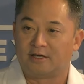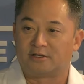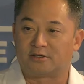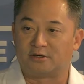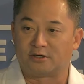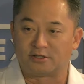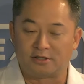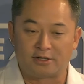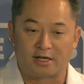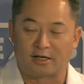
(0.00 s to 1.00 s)
So you're
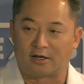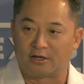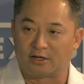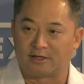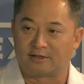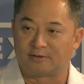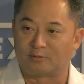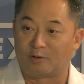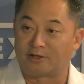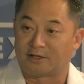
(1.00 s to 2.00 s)
still not going to look
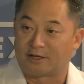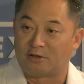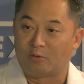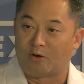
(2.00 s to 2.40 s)
like you want.